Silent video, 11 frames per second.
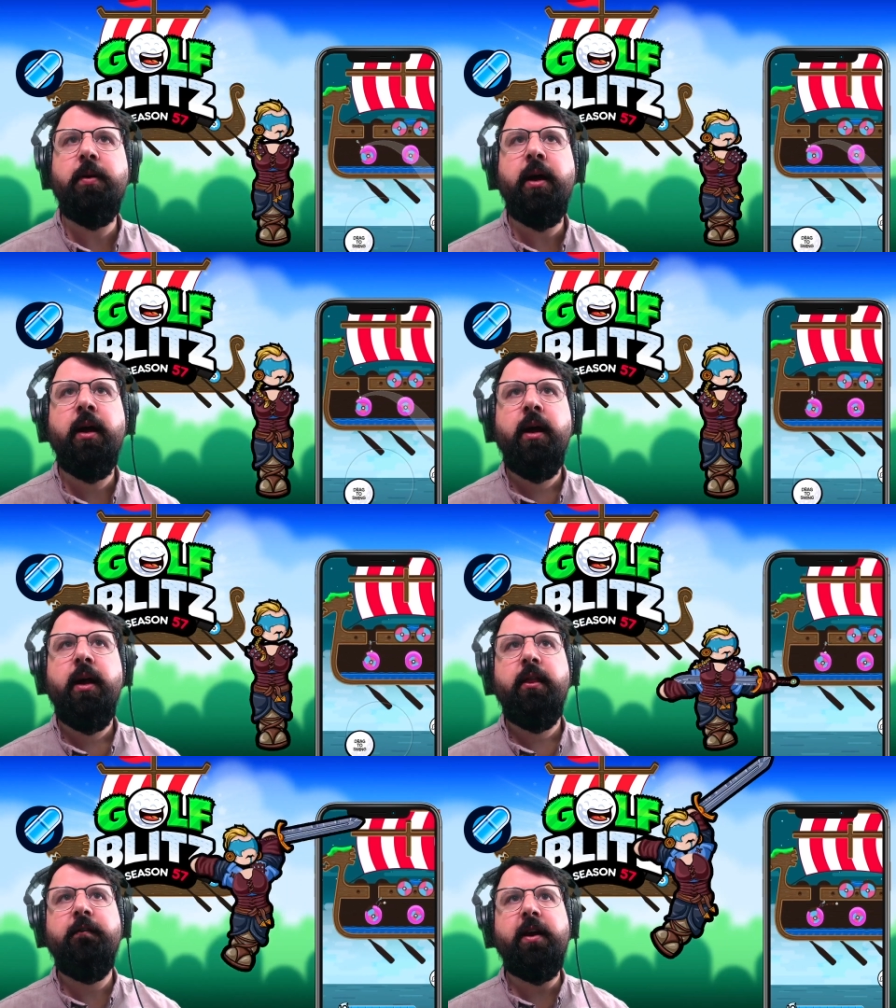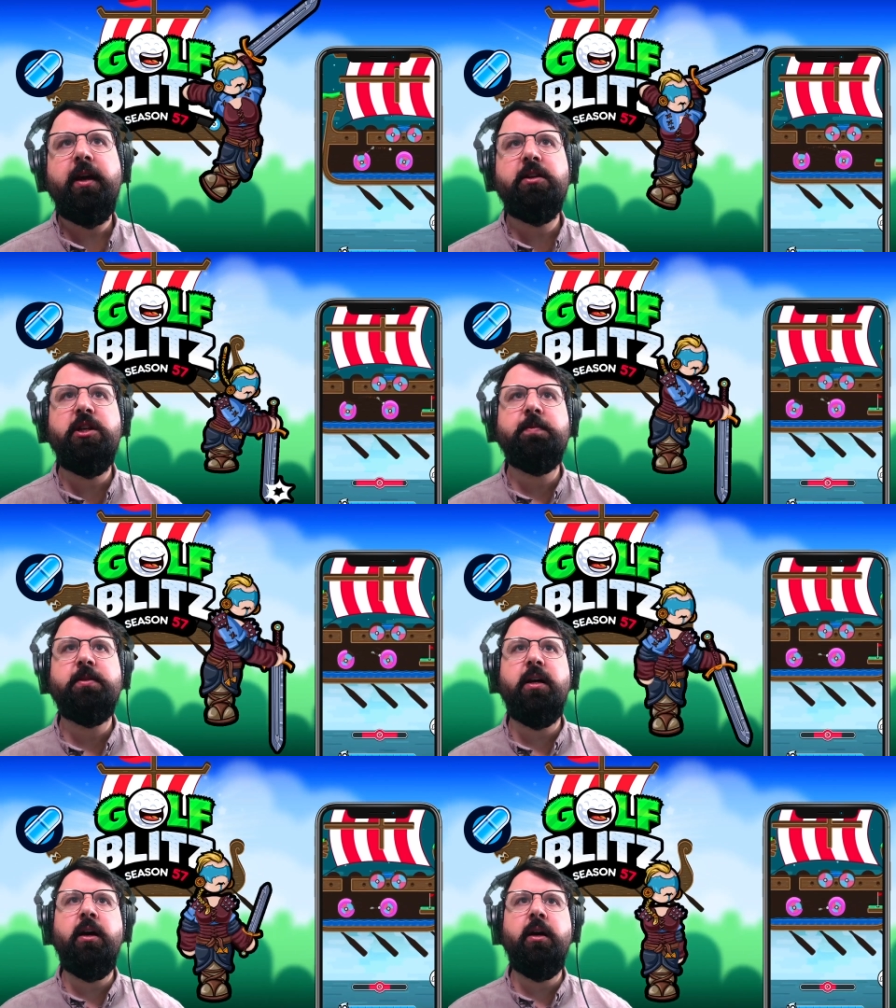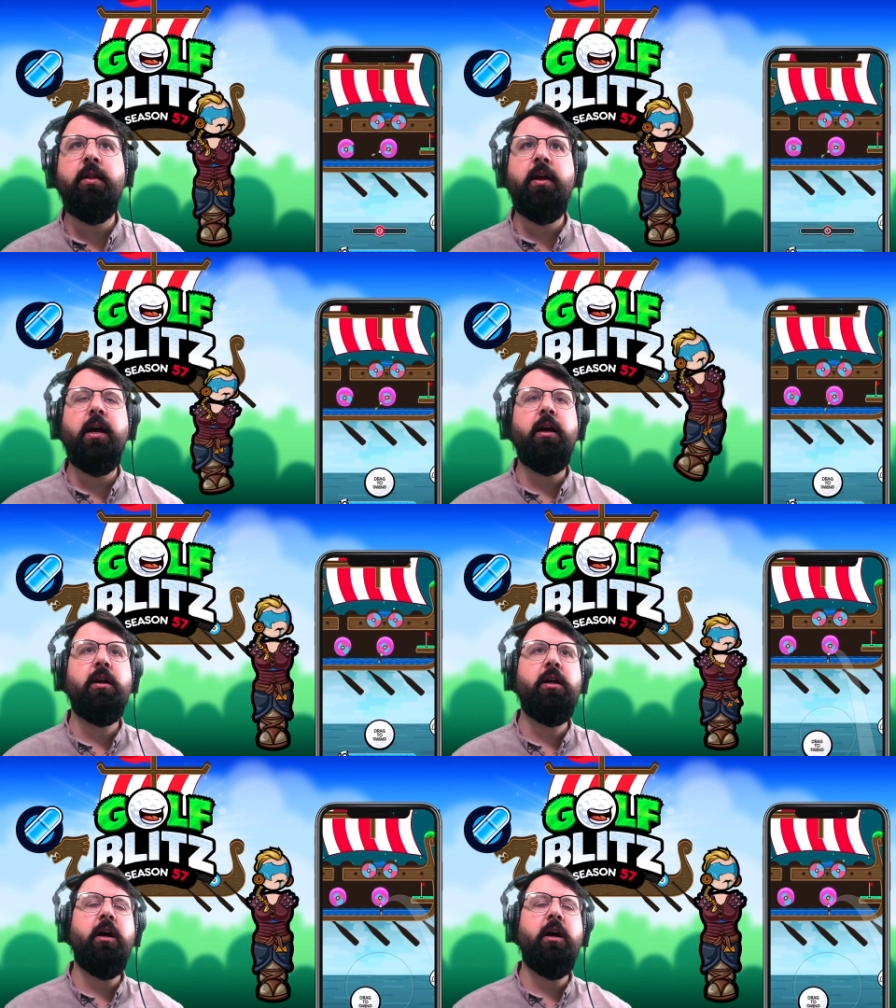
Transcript: But the Viking ship's on there.